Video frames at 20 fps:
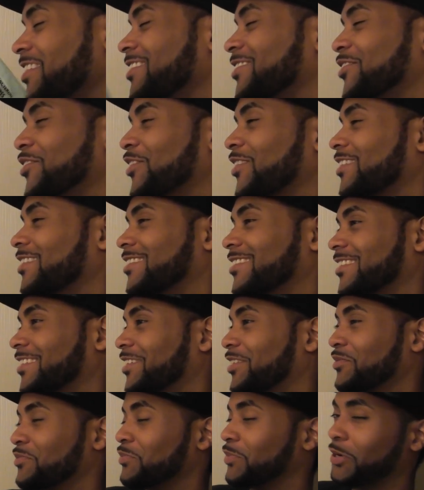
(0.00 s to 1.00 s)
talking
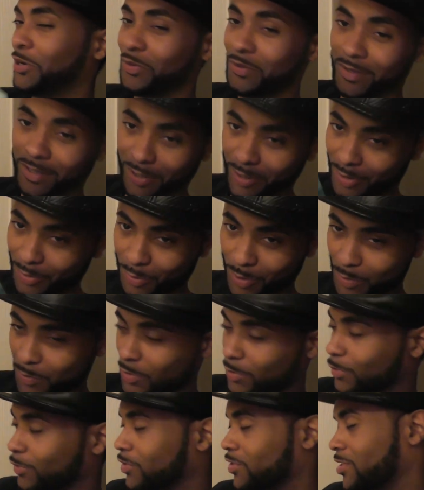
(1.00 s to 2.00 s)
shit and hearing what
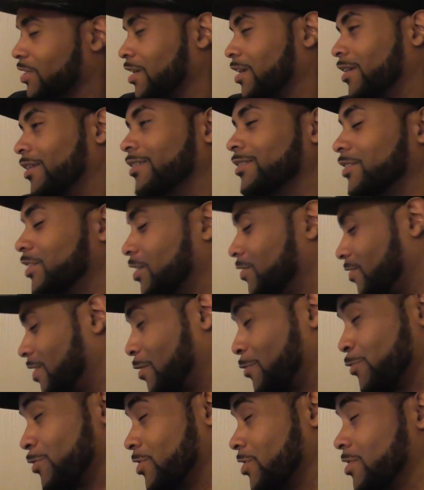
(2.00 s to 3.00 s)
people saying and stuff. I
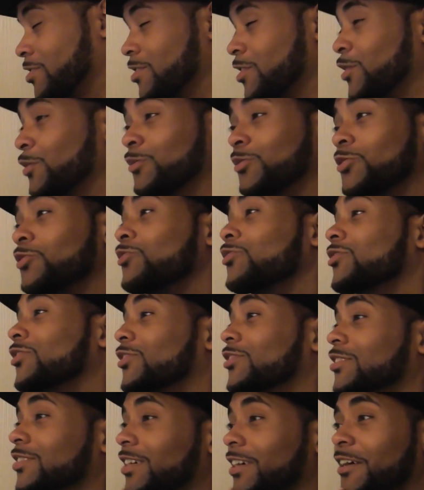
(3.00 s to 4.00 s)
was just seeing what you was
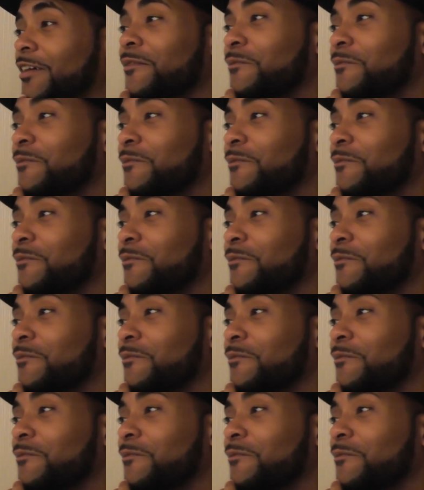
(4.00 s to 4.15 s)
gonna say.